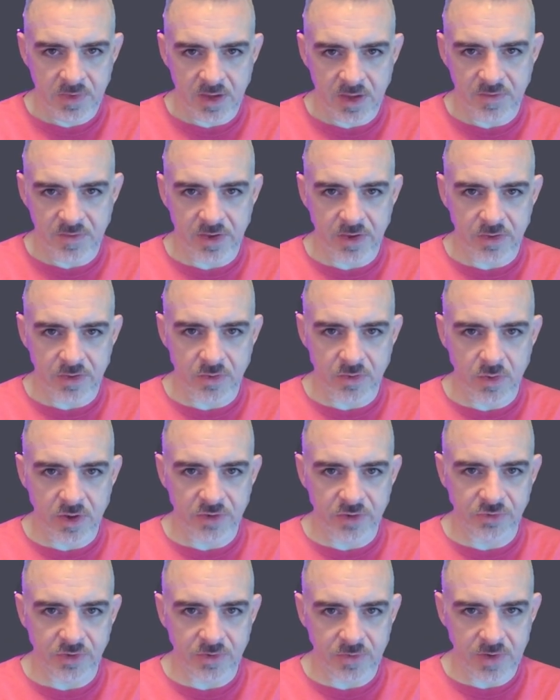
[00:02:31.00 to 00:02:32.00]
If I get the
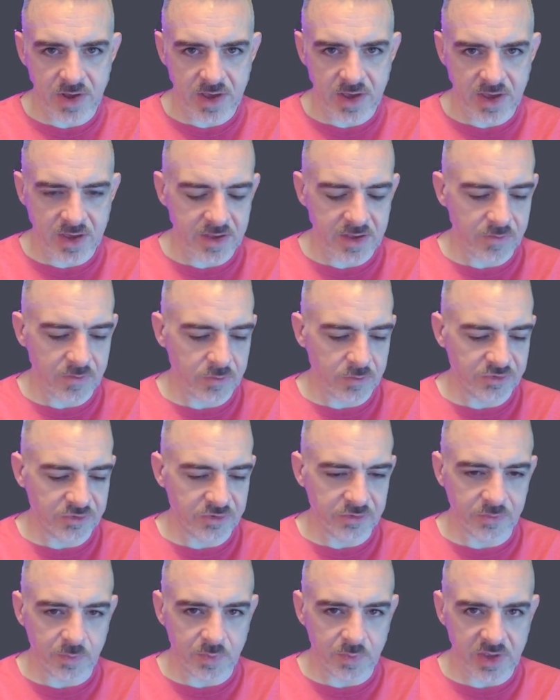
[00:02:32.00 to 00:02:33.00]
question right, we'll
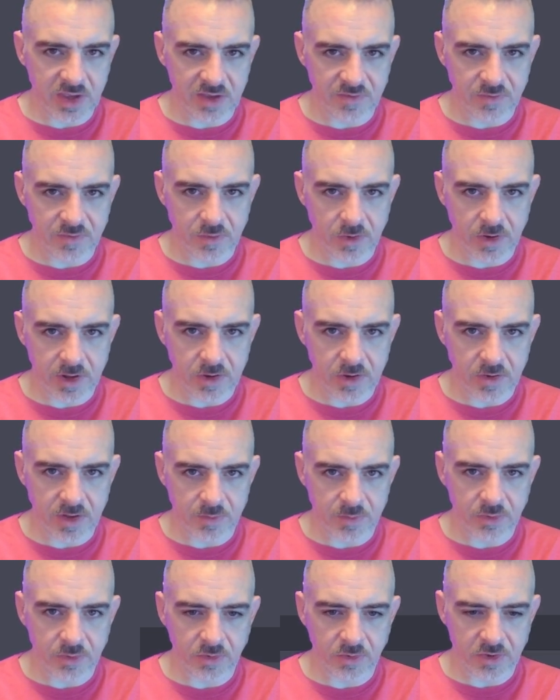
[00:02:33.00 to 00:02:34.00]
choose B for
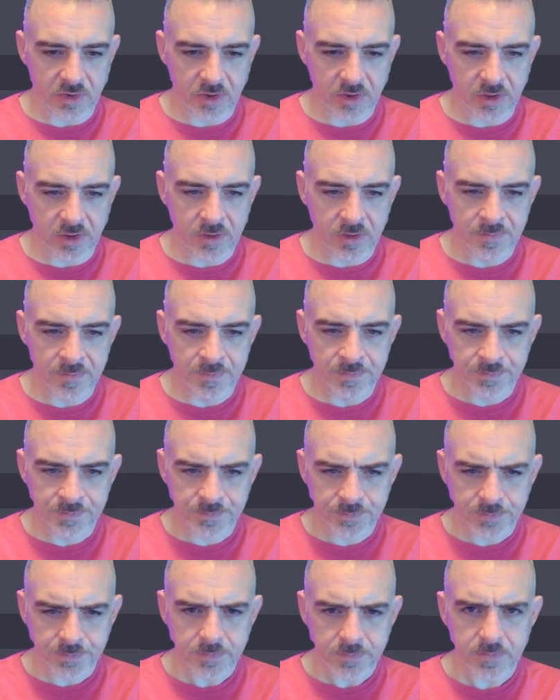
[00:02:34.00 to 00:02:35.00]
Internet Protocol.
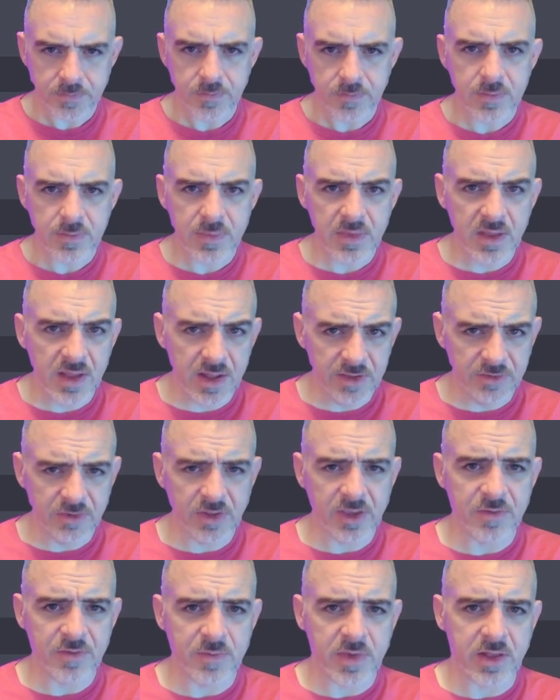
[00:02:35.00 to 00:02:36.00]
It's
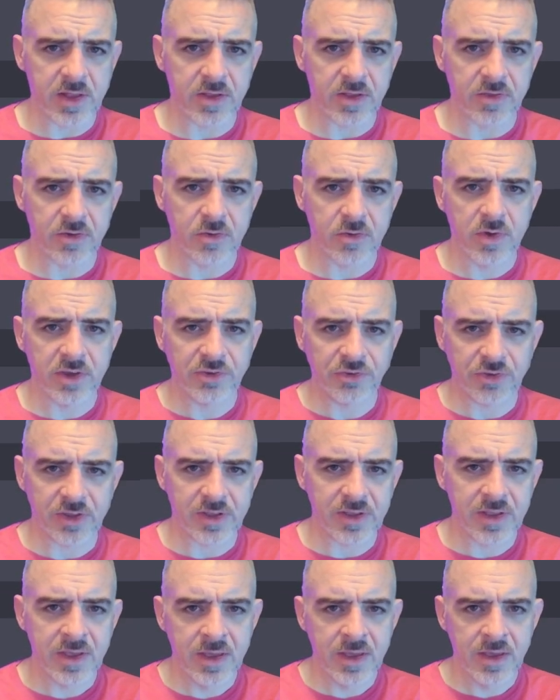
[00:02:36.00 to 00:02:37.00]
going to give me another
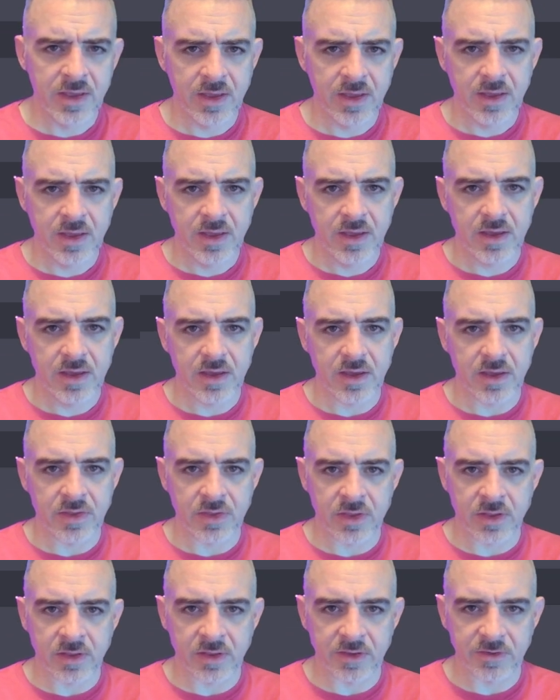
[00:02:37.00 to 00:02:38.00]
question.
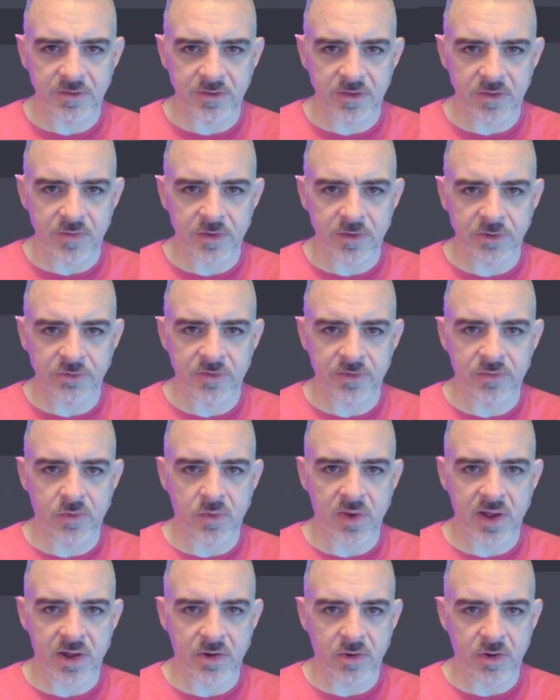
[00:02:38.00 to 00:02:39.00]
And then let's see, the function of a
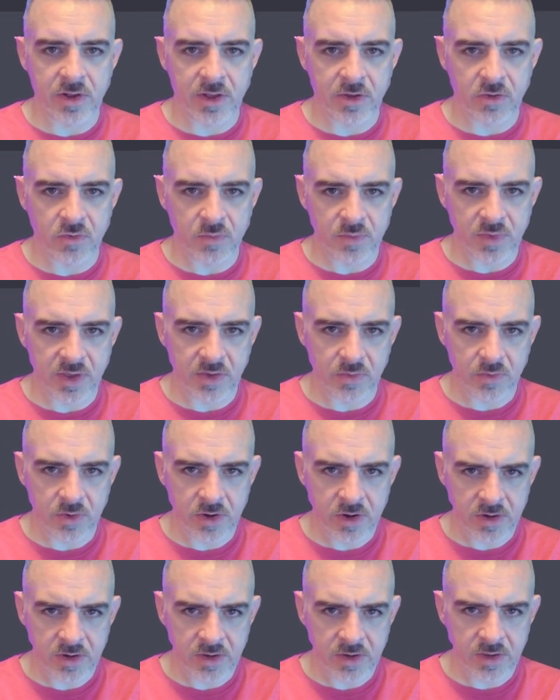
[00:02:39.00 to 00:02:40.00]
router in a home
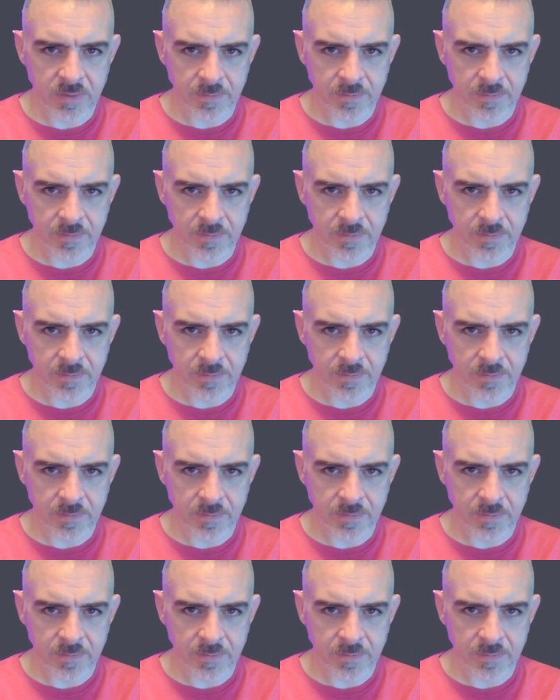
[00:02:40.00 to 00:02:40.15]
network.